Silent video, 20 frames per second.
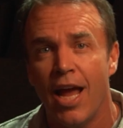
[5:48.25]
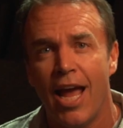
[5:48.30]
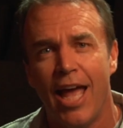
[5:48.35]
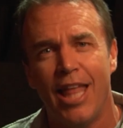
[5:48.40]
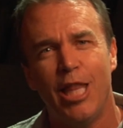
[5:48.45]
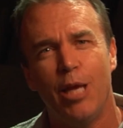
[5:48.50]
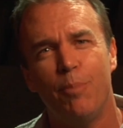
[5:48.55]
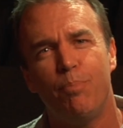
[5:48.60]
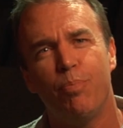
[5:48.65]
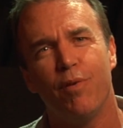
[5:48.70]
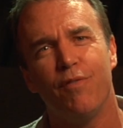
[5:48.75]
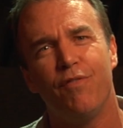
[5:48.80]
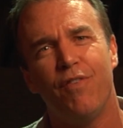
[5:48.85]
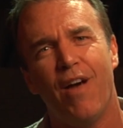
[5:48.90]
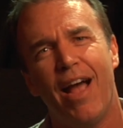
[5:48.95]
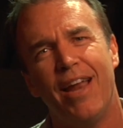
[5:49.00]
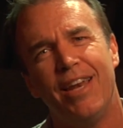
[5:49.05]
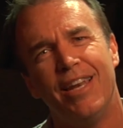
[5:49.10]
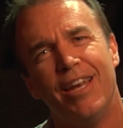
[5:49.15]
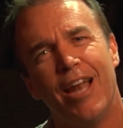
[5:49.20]
and they
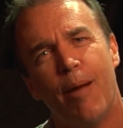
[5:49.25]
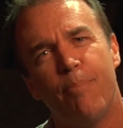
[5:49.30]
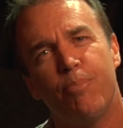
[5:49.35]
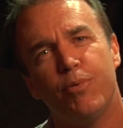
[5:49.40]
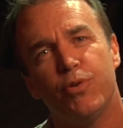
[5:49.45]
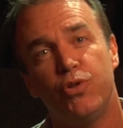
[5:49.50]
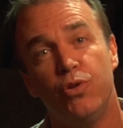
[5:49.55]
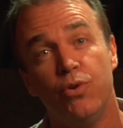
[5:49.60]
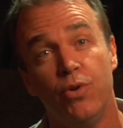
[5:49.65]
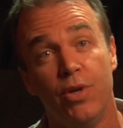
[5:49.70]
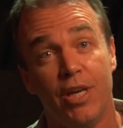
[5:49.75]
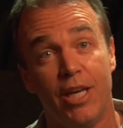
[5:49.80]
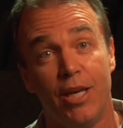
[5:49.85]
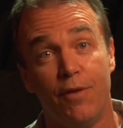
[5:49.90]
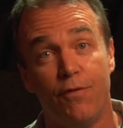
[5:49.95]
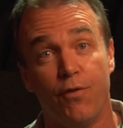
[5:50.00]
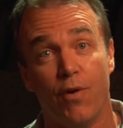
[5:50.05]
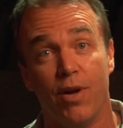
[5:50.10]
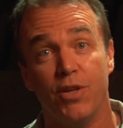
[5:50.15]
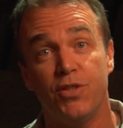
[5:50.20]
provide an opportunity
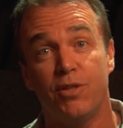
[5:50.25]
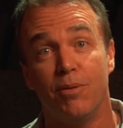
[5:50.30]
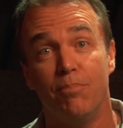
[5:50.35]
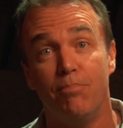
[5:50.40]
for us to